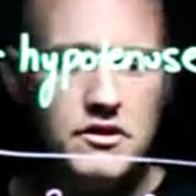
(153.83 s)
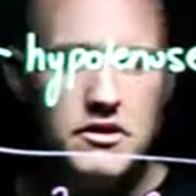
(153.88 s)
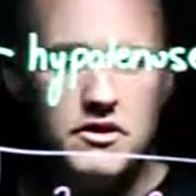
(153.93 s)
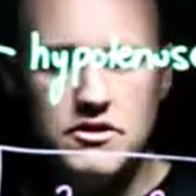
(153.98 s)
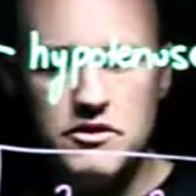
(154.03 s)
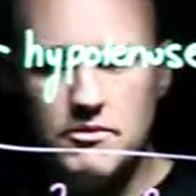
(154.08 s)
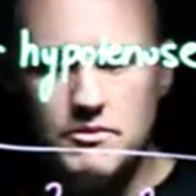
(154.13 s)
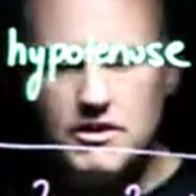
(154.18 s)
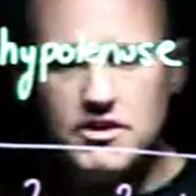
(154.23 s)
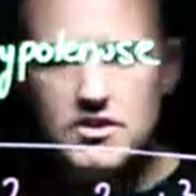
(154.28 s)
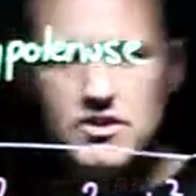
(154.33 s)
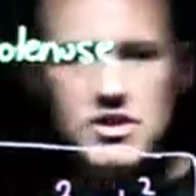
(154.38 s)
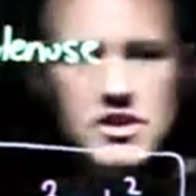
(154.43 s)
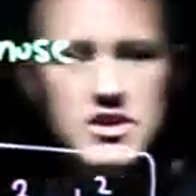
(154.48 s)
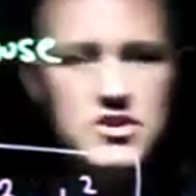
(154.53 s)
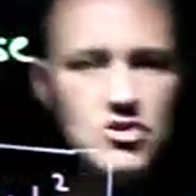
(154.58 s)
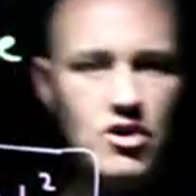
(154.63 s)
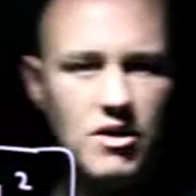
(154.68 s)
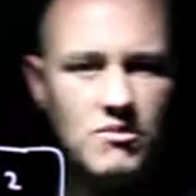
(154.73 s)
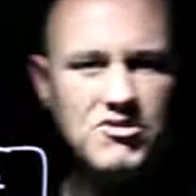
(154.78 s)
That means C
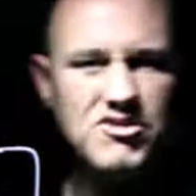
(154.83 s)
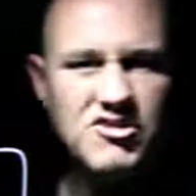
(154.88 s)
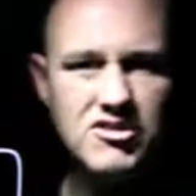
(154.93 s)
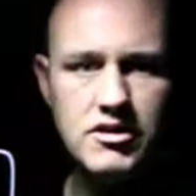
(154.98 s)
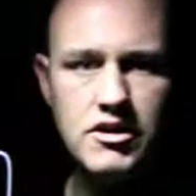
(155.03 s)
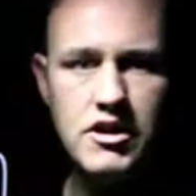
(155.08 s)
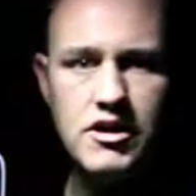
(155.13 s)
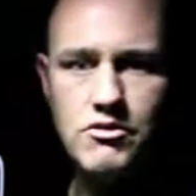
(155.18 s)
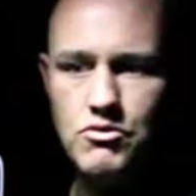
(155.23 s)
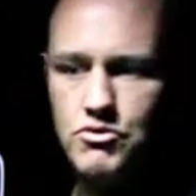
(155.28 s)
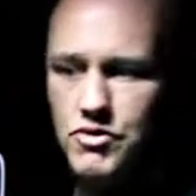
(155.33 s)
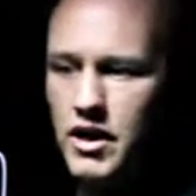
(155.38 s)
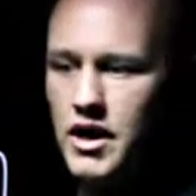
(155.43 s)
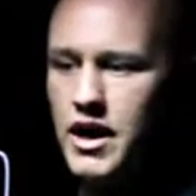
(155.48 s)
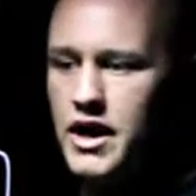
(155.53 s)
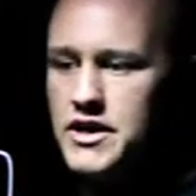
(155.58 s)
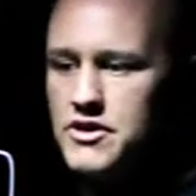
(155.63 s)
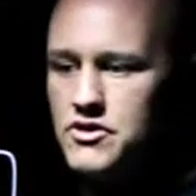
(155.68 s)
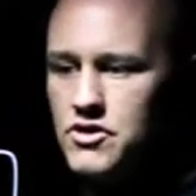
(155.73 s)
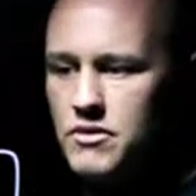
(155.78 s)
times C equals
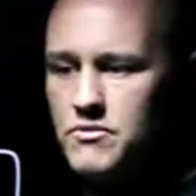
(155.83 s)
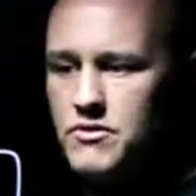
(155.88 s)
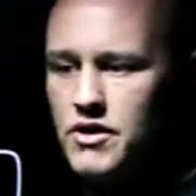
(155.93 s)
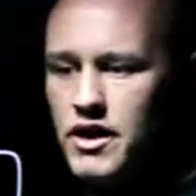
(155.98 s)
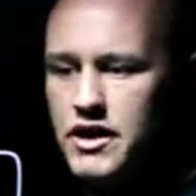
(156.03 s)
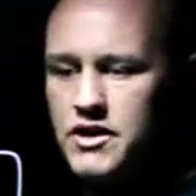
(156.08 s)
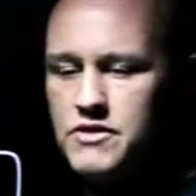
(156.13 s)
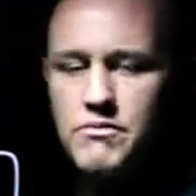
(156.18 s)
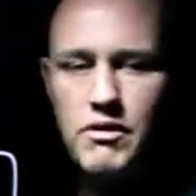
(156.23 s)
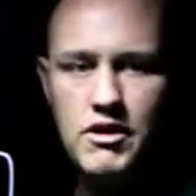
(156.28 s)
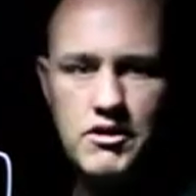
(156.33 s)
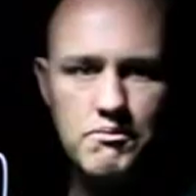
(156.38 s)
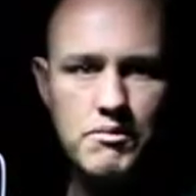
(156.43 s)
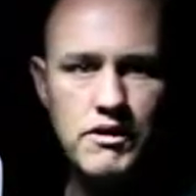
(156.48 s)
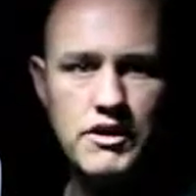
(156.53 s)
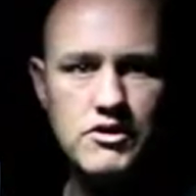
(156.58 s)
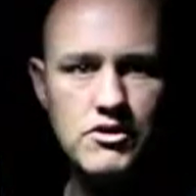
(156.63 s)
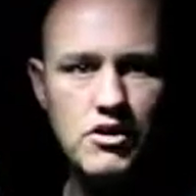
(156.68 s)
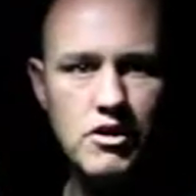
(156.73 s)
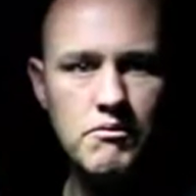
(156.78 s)
A times A plus B
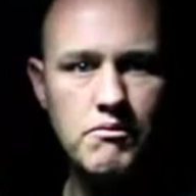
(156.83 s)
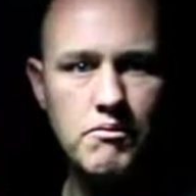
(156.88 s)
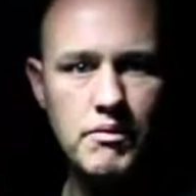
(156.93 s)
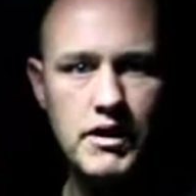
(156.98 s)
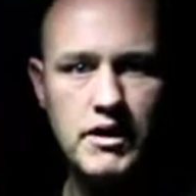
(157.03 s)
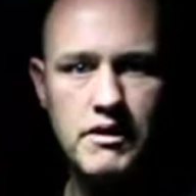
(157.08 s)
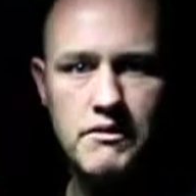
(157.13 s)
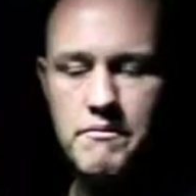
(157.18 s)
times B.